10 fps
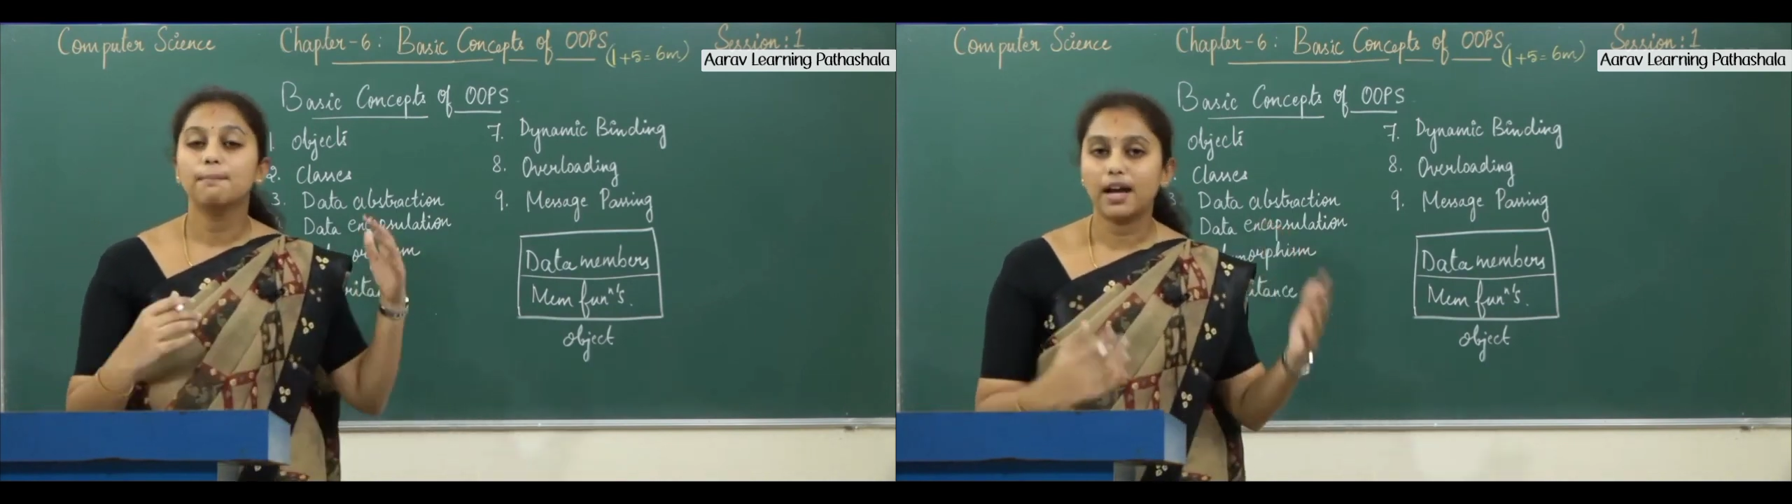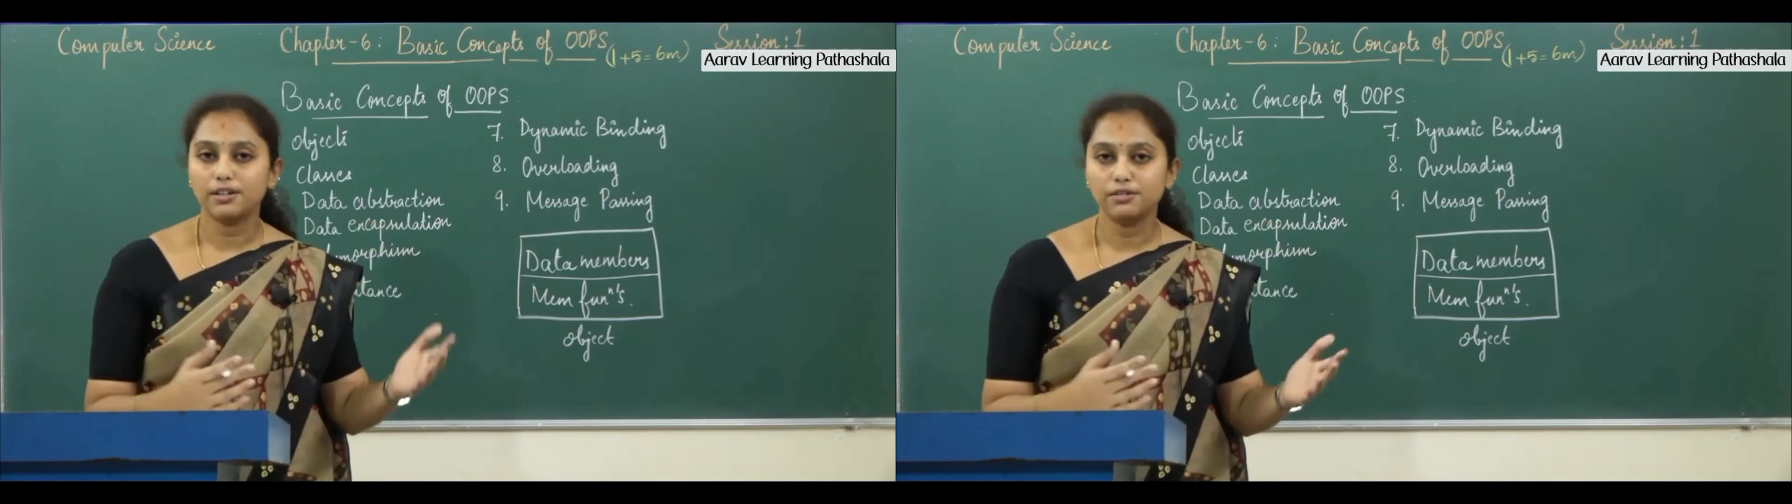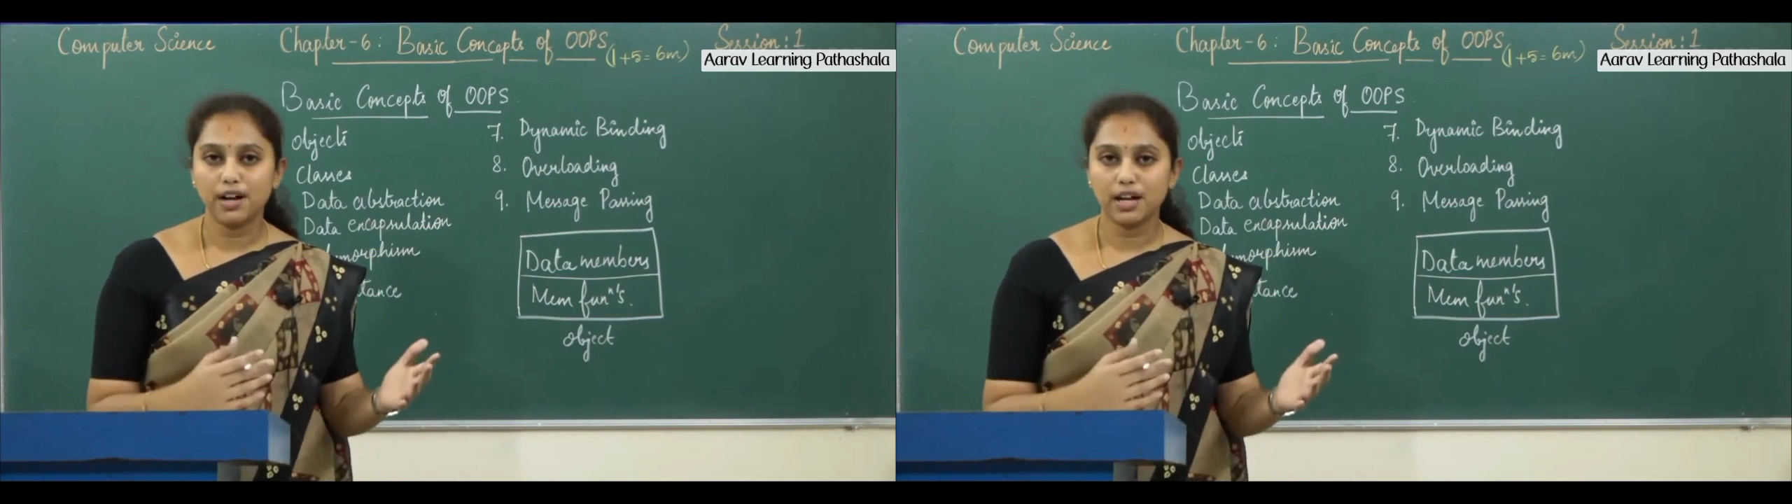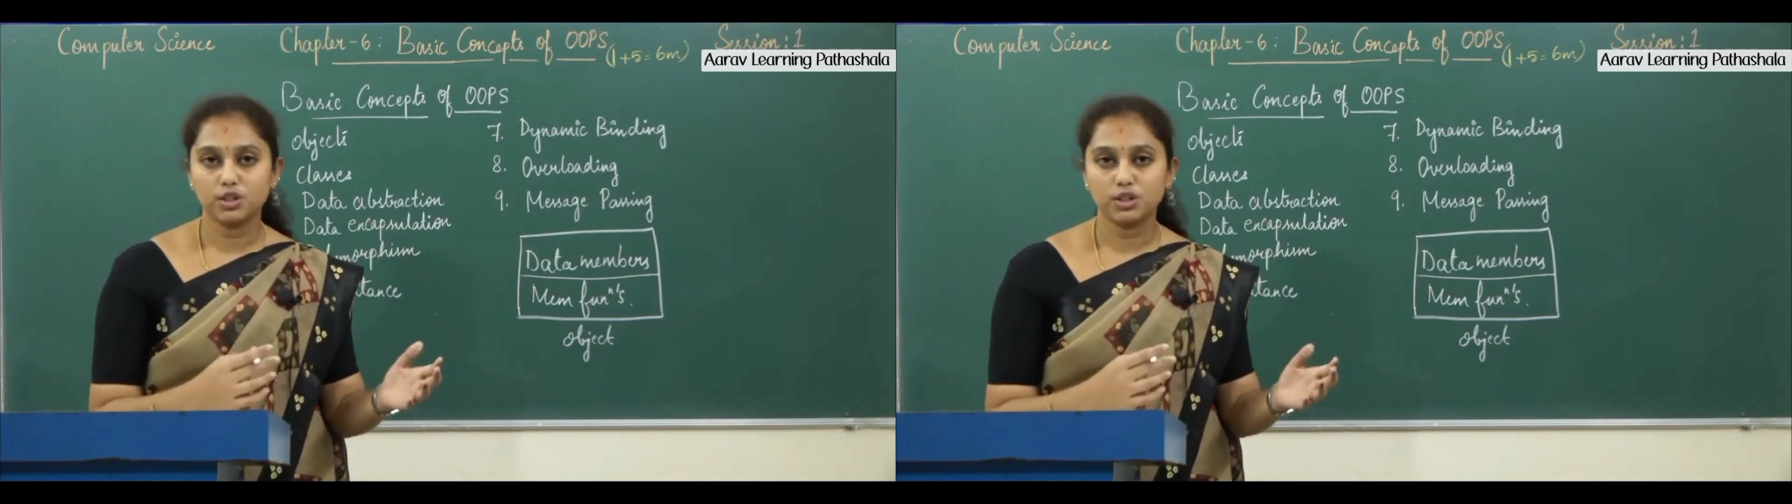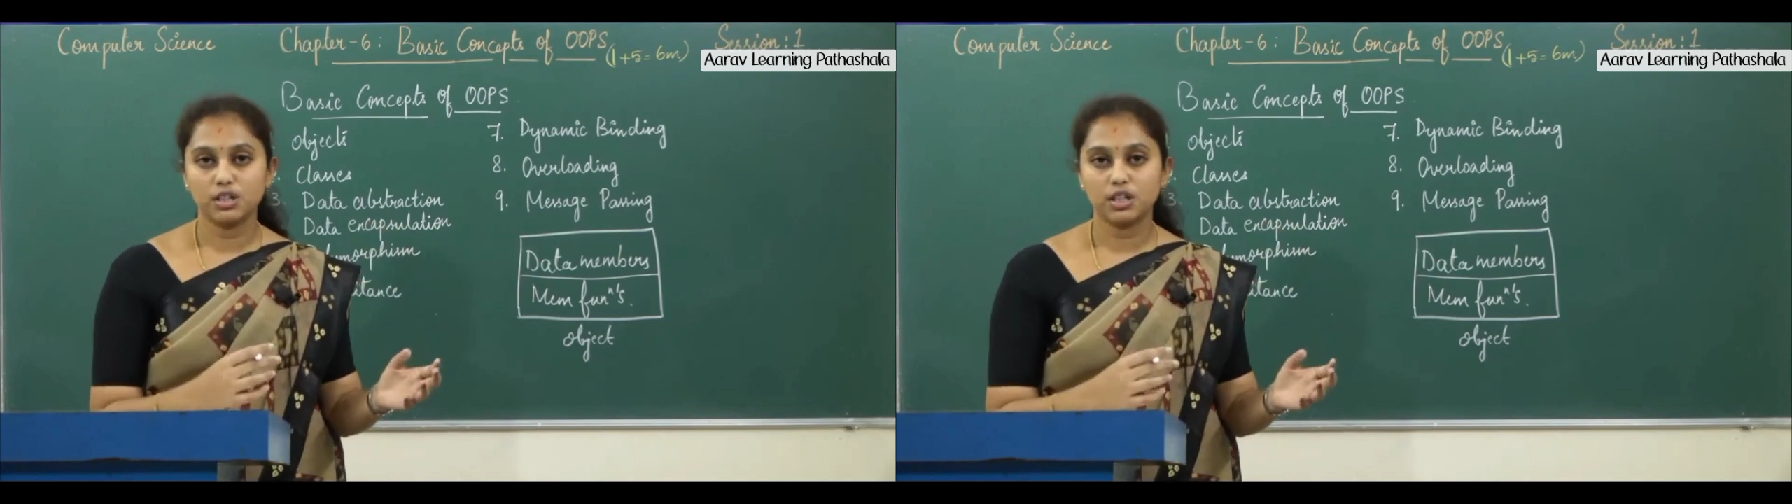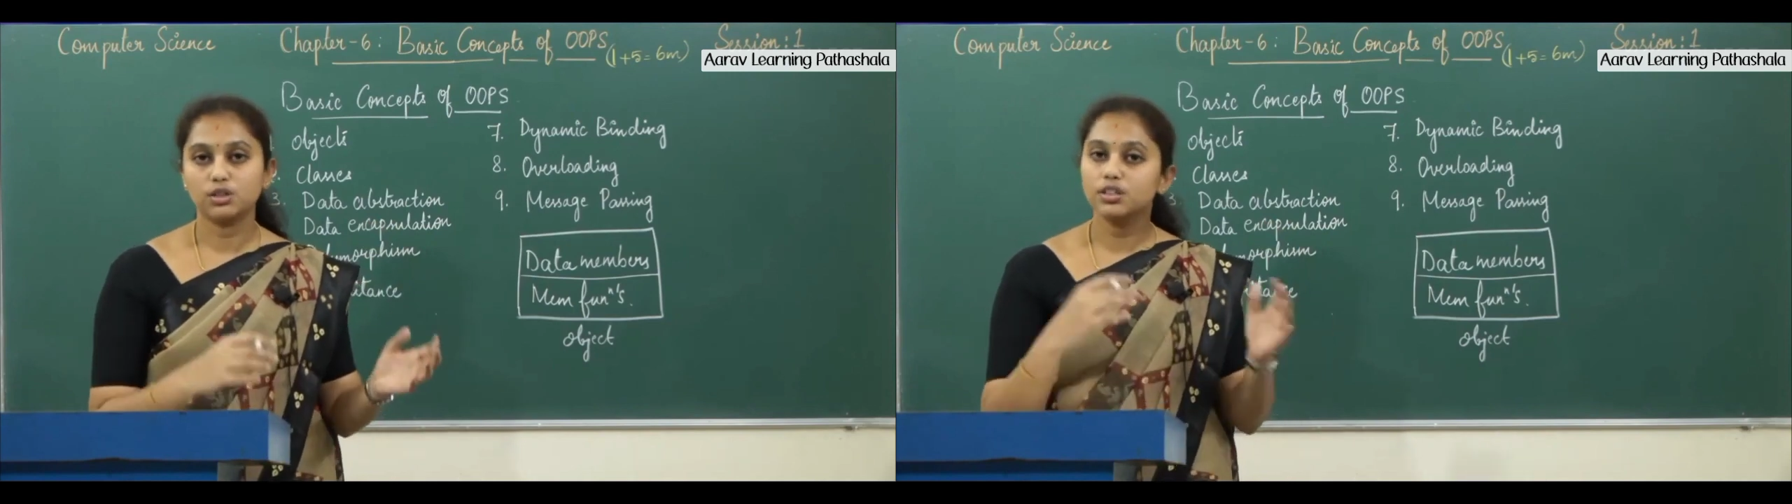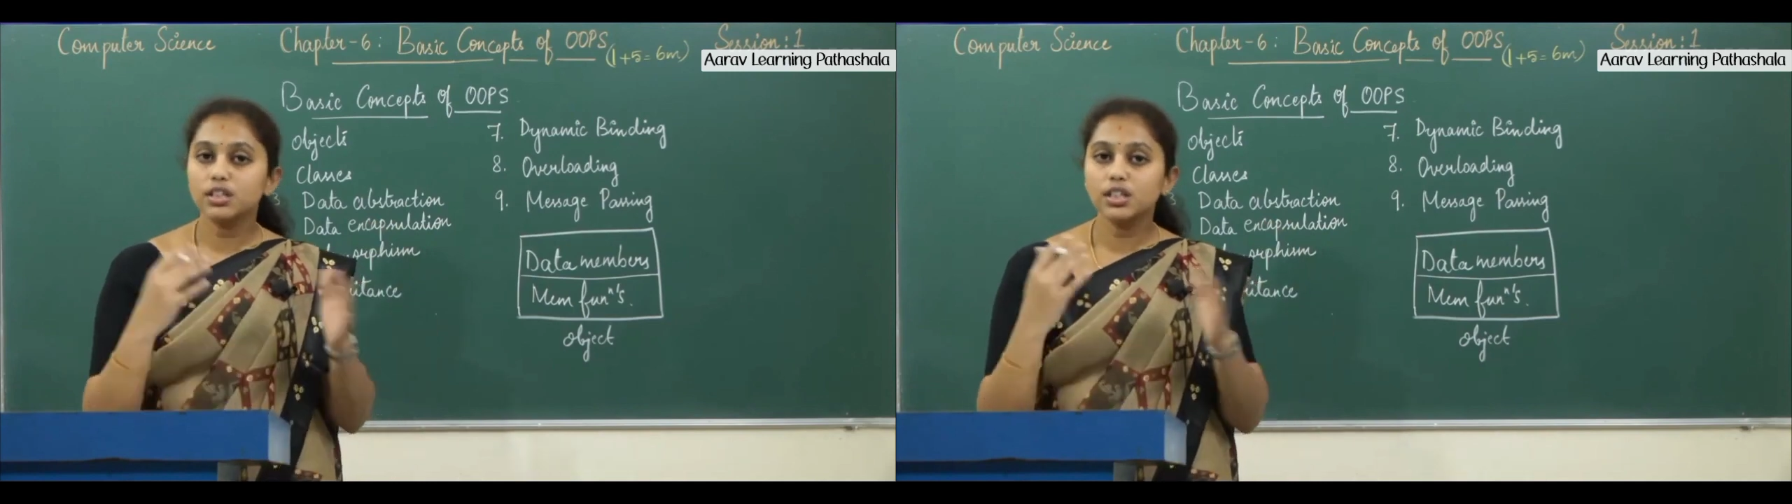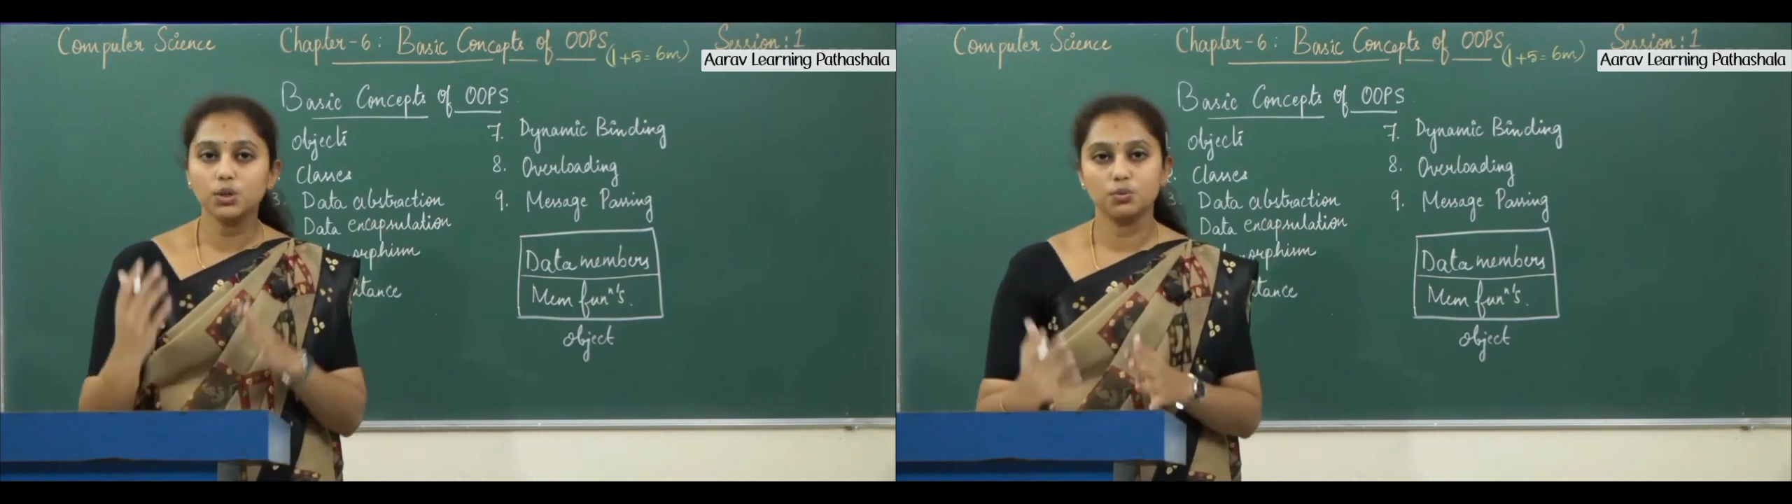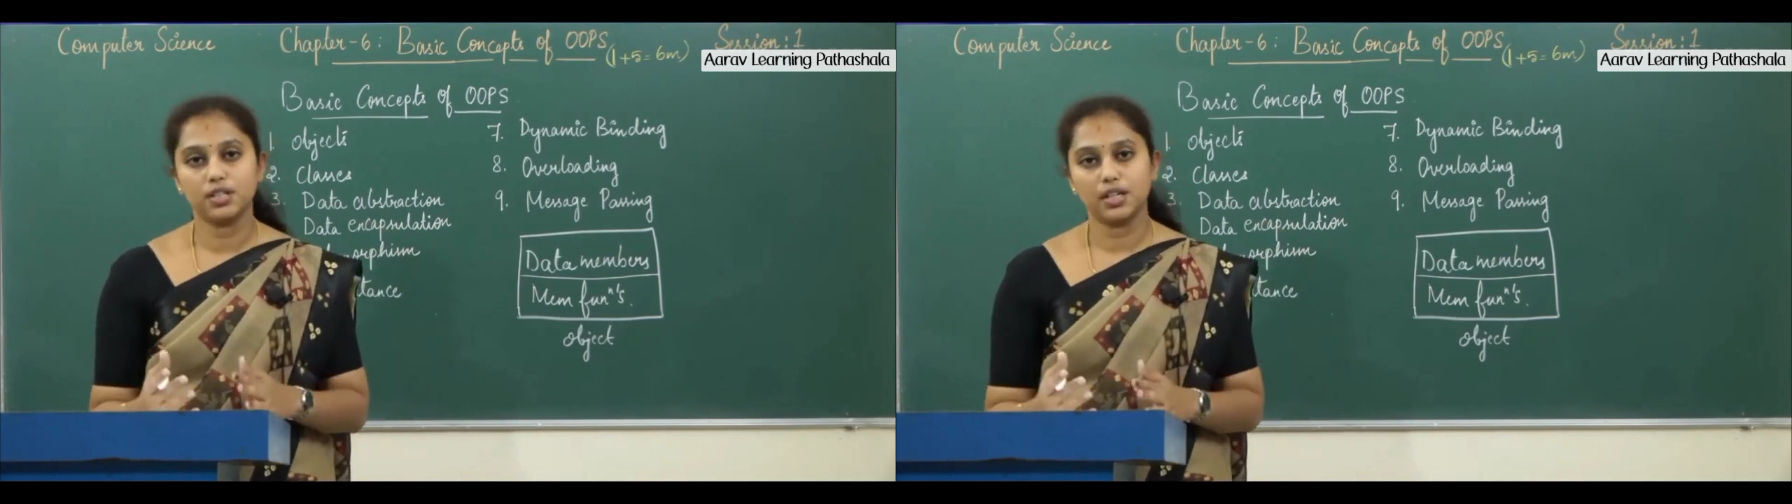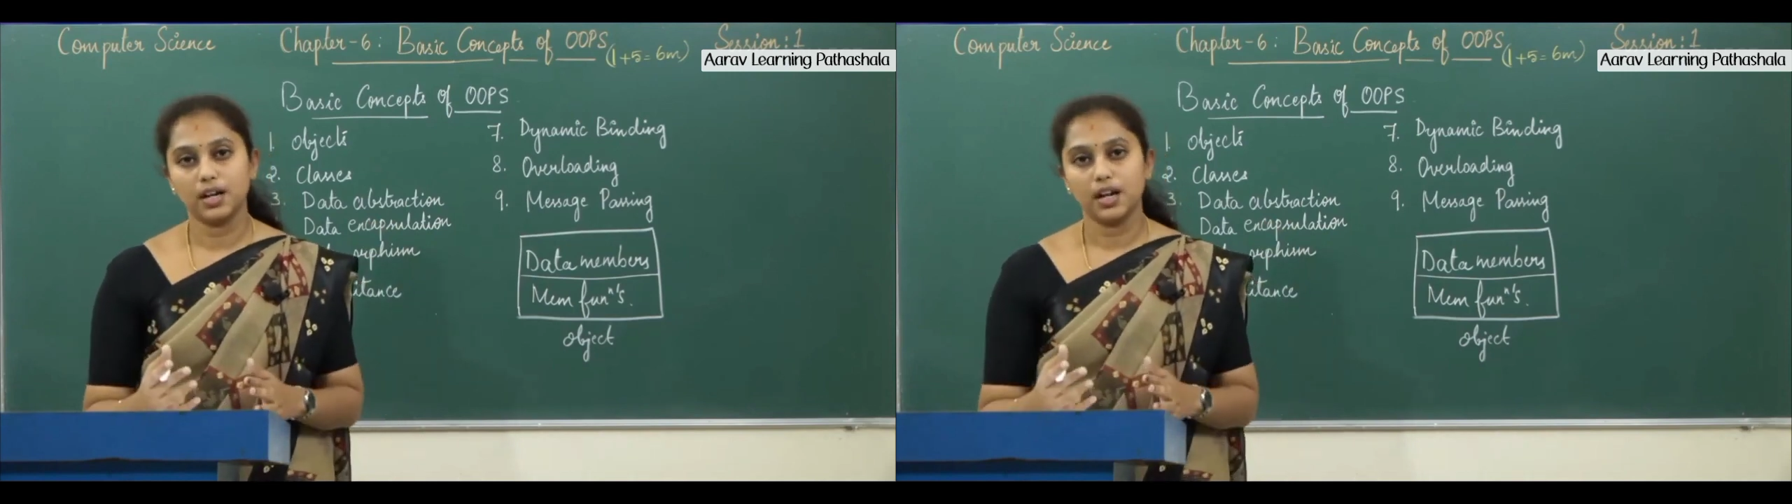manufacturer to the
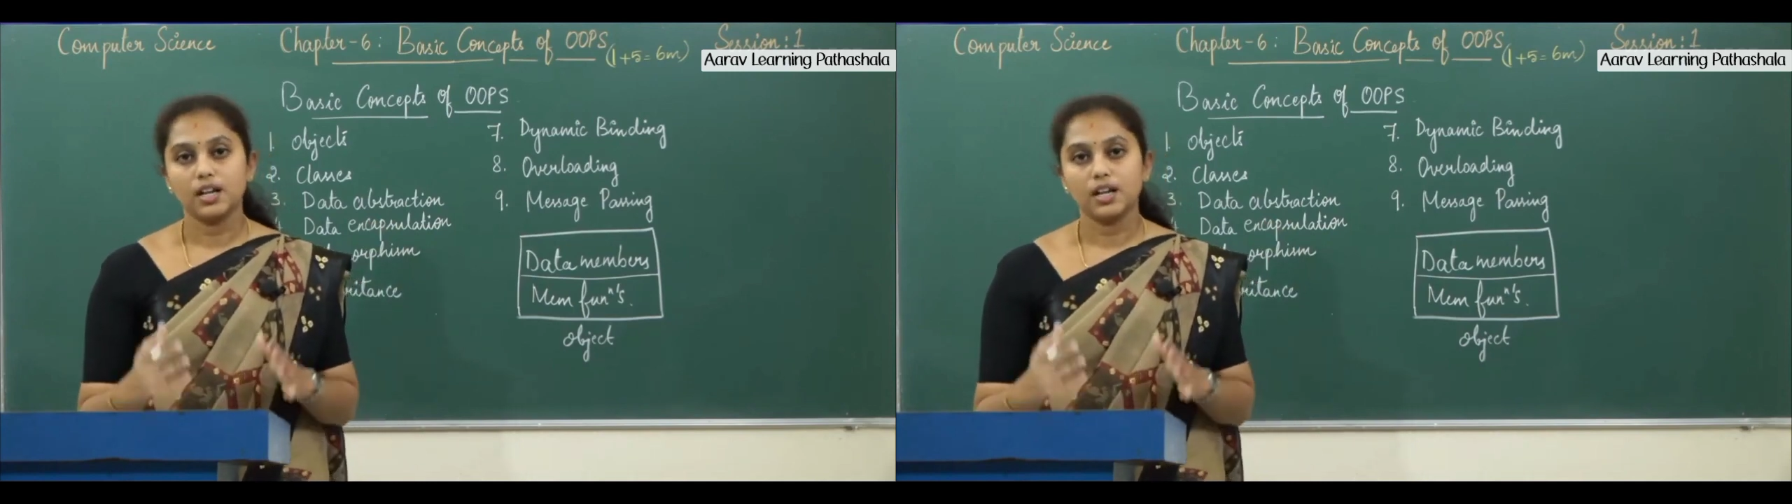user.